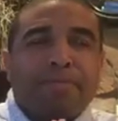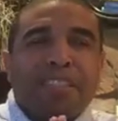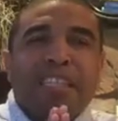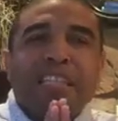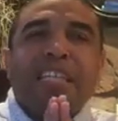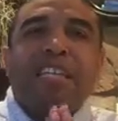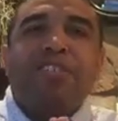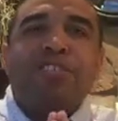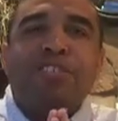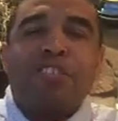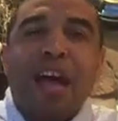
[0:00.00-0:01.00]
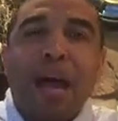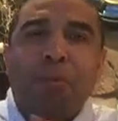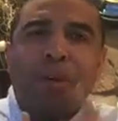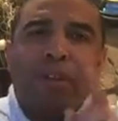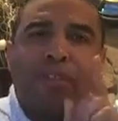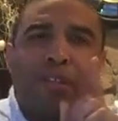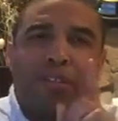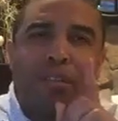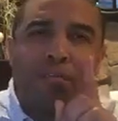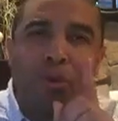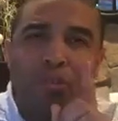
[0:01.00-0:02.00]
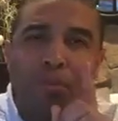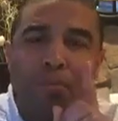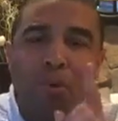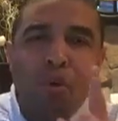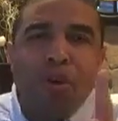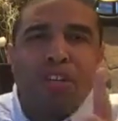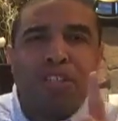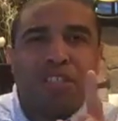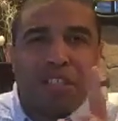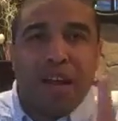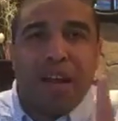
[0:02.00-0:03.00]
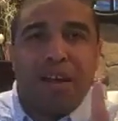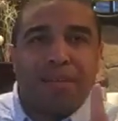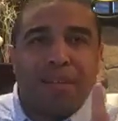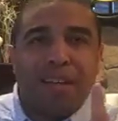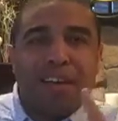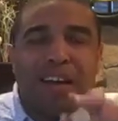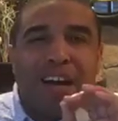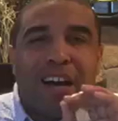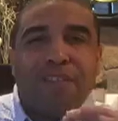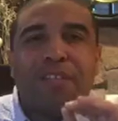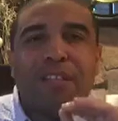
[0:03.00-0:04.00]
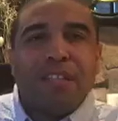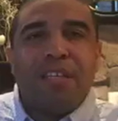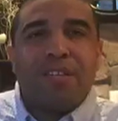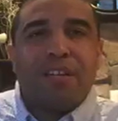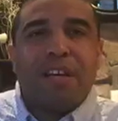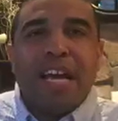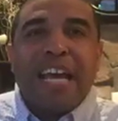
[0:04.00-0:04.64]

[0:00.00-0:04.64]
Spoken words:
the leader's job, one of the most important jobs of the leader,